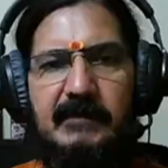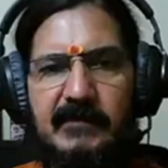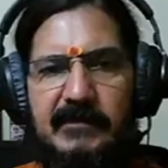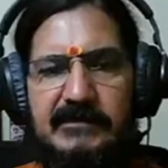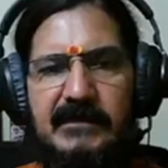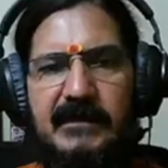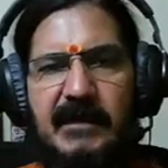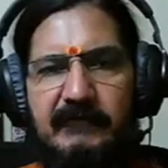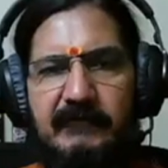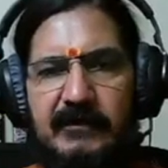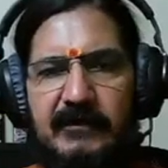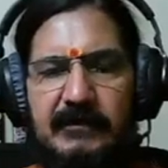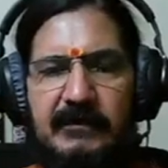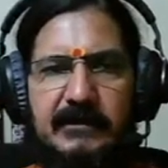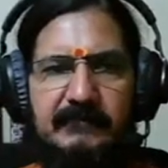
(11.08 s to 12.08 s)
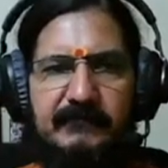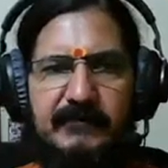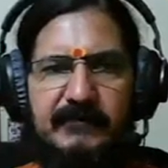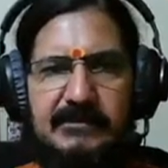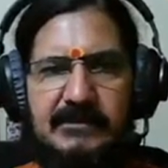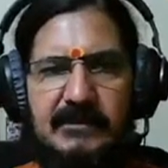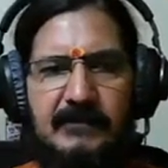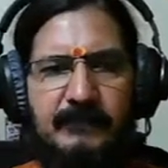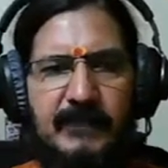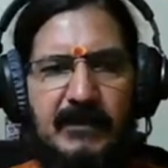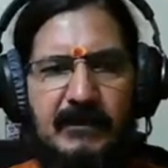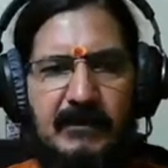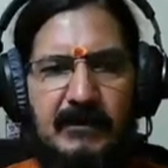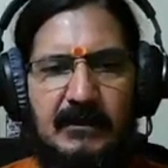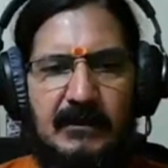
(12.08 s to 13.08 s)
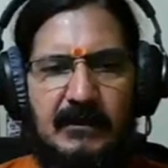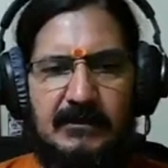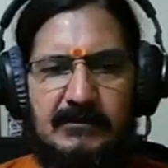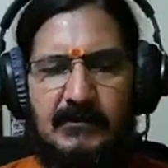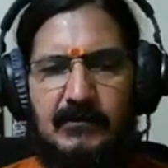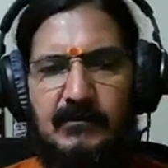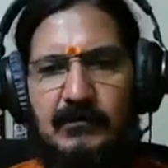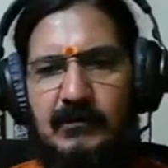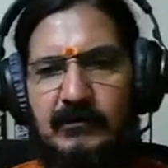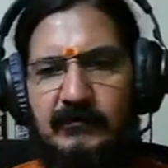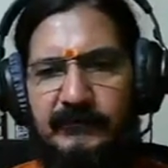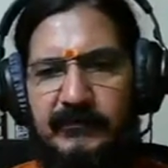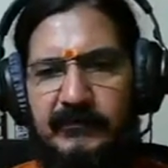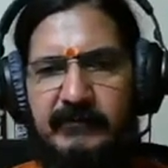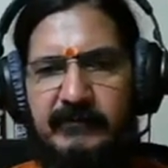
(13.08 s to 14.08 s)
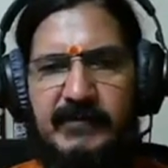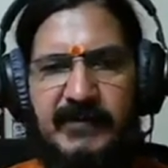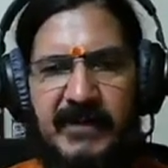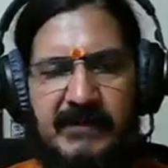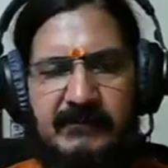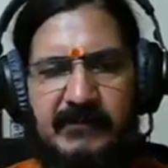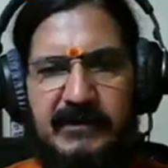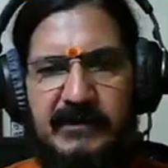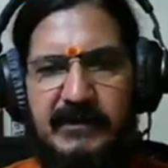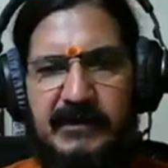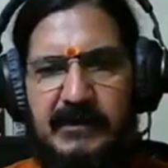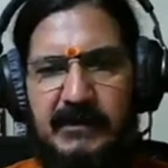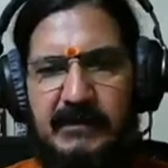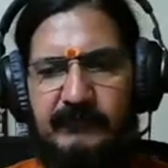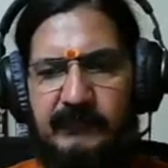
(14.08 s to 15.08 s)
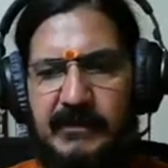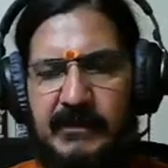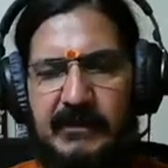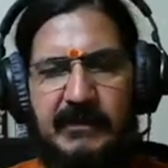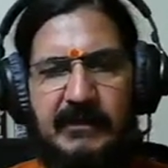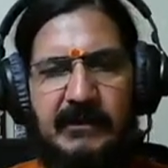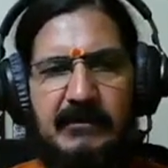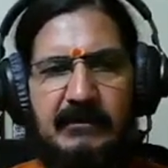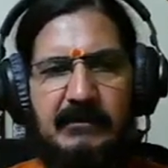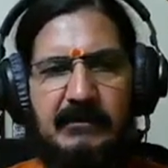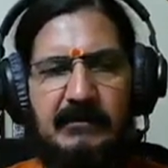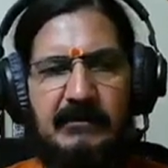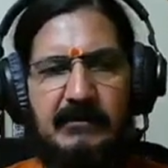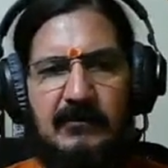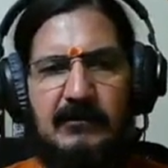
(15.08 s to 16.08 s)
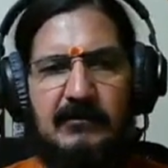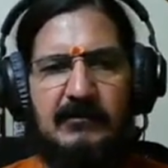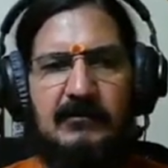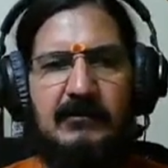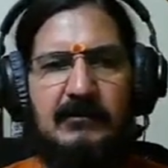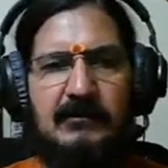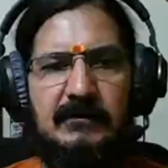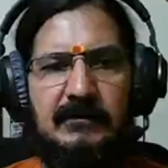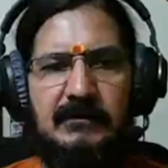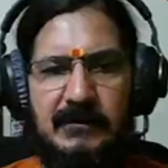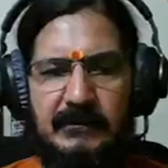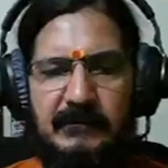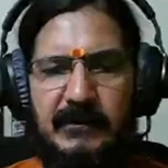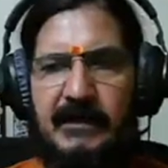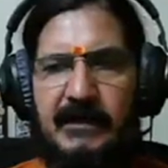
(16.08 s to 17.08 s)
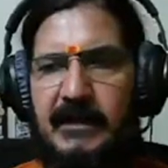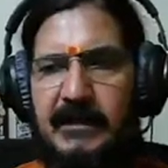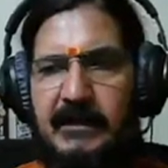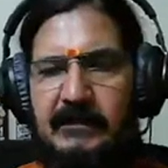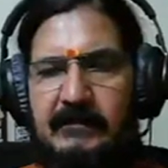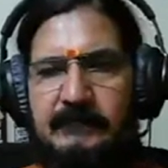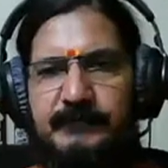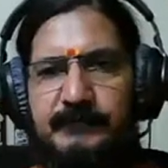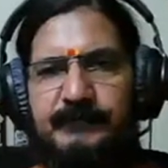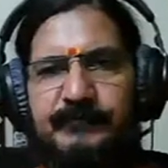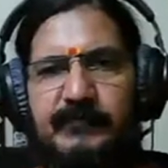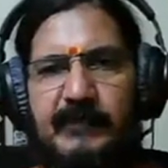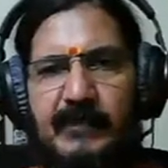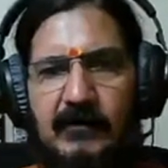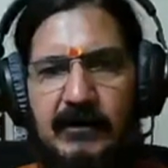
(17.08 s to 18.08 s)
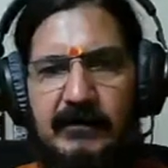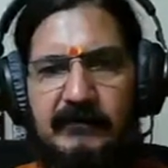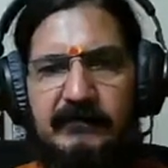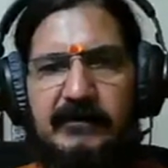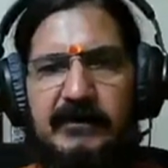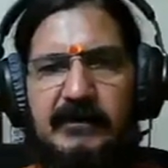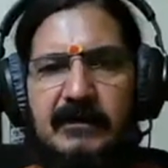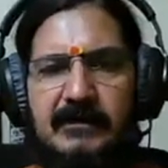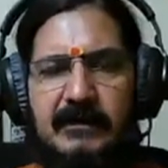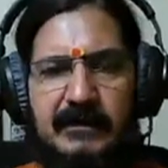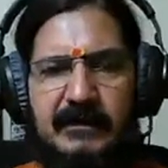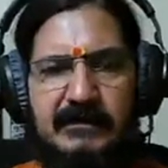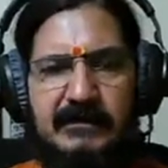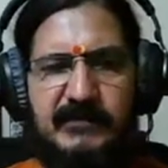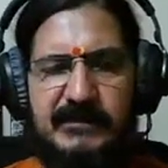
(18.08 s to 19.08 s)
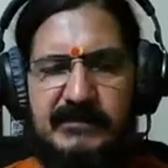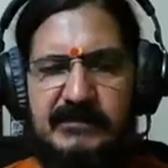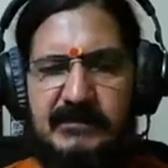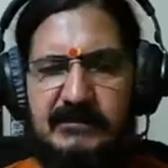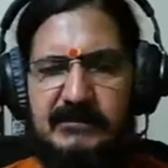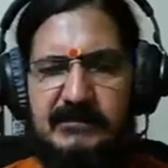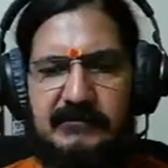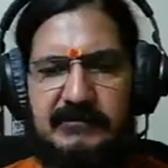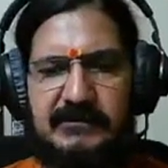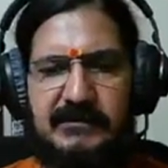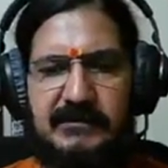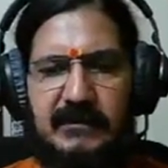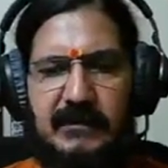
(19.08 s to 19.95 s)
what is a graphical interface, so we'll be primarily working a lot on the command line on our Linux-based systems.